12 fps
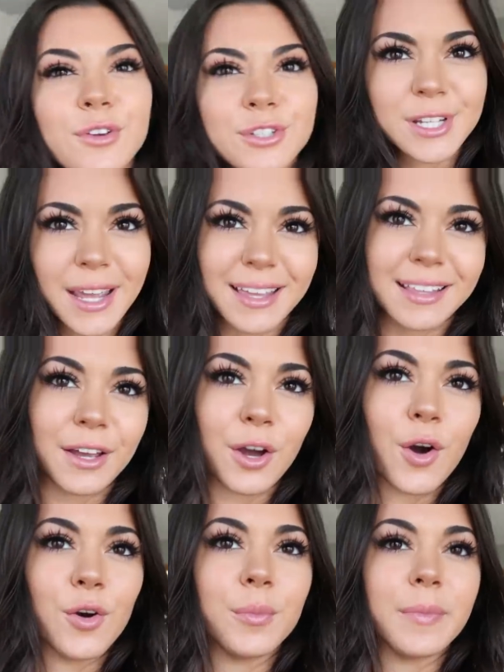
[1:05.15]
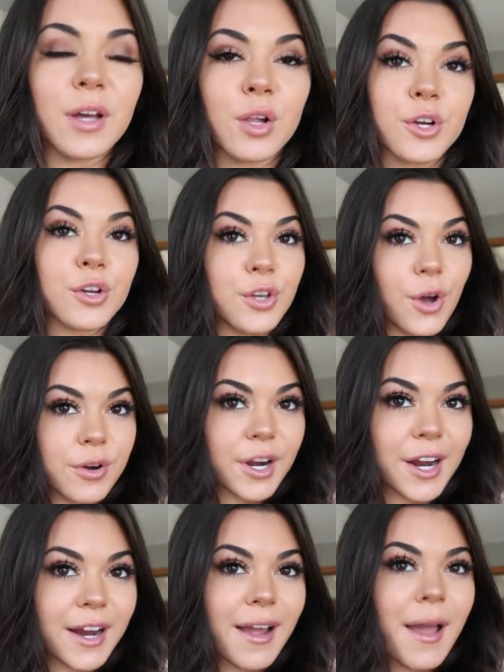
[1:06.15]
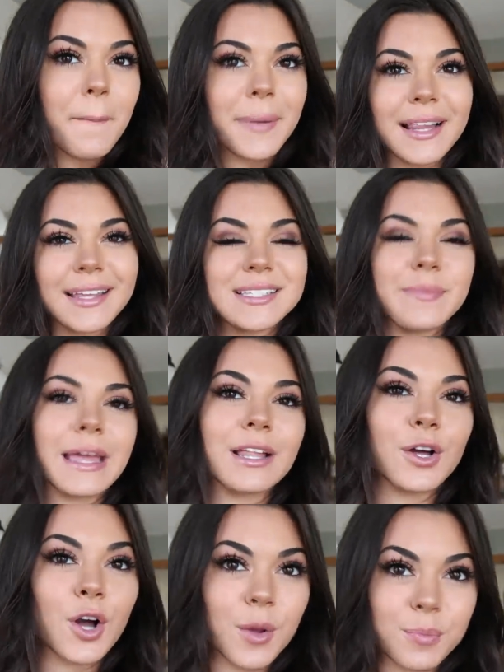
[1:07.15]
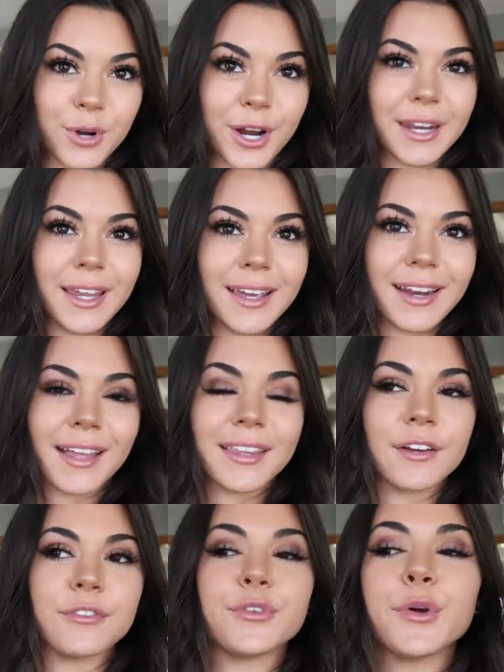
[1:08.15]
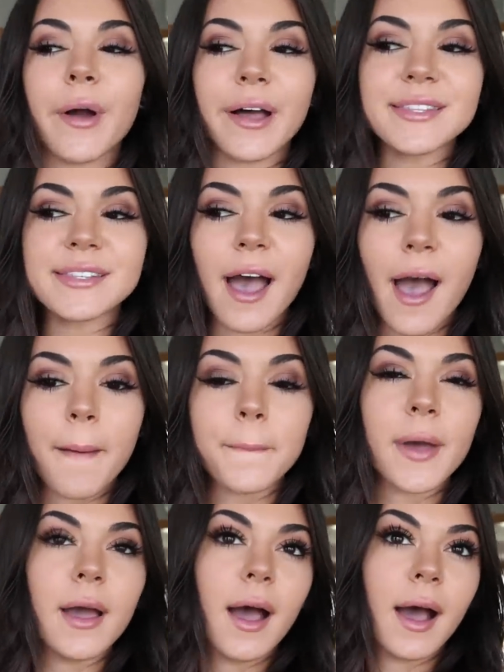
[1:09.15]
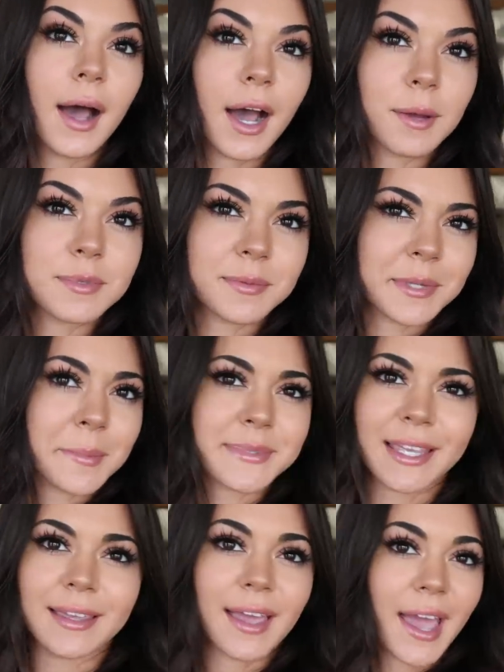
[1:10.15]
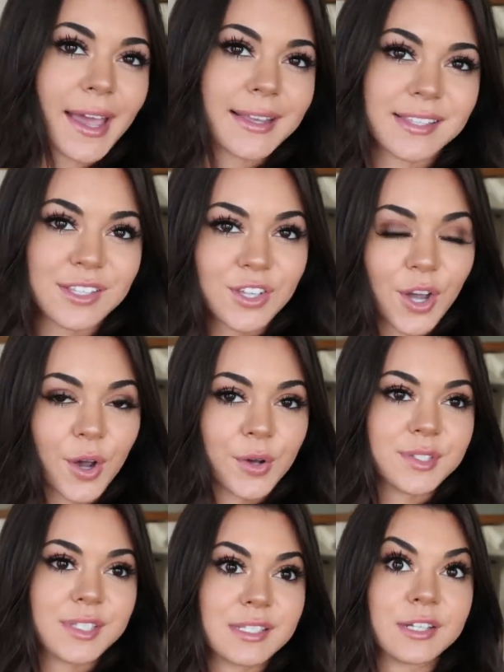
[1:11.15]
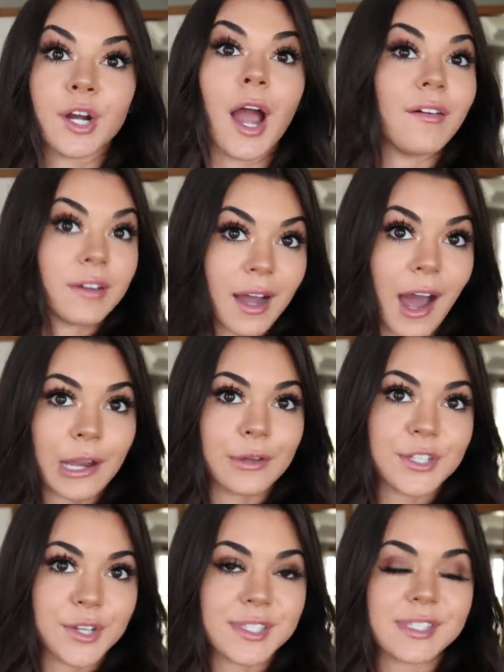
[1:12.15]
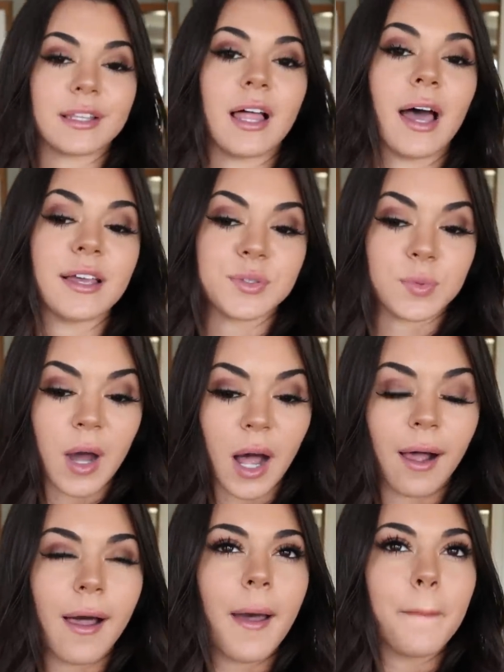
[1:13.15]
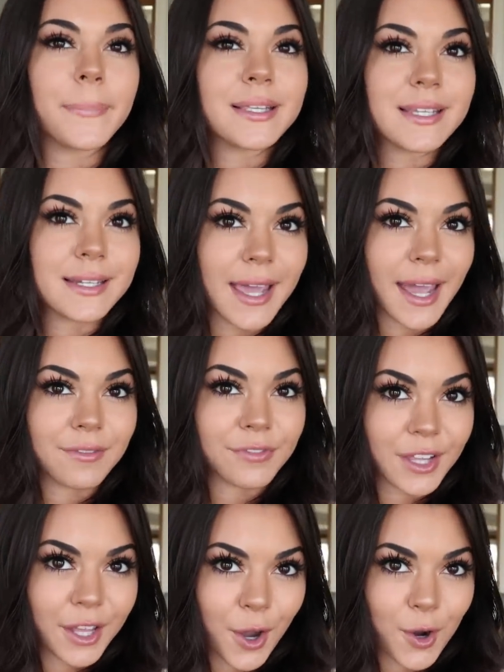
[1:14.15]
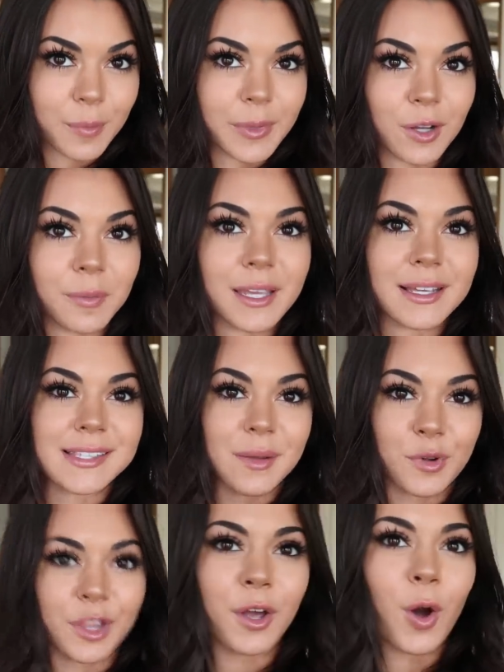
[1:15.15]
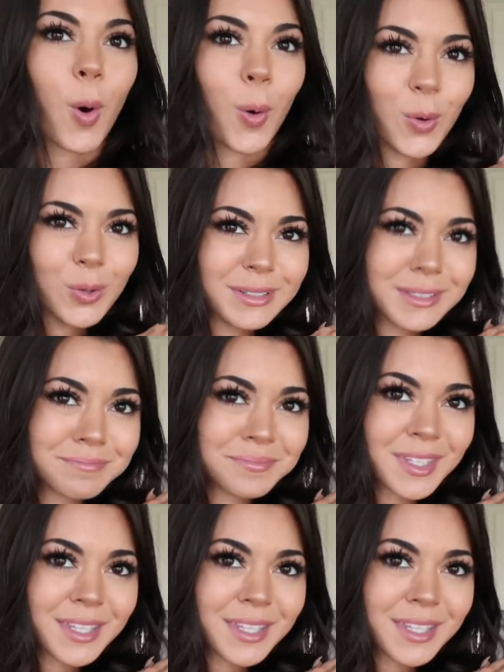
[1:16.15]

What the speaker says: usually I eat like oatmeal or yogurt, but I like to make it look all pretty and add like fruit on top. Sometimes I eat eggs and toast or avocado toast a lot as well. But today I'm feeling oatmeal because I'm really cold.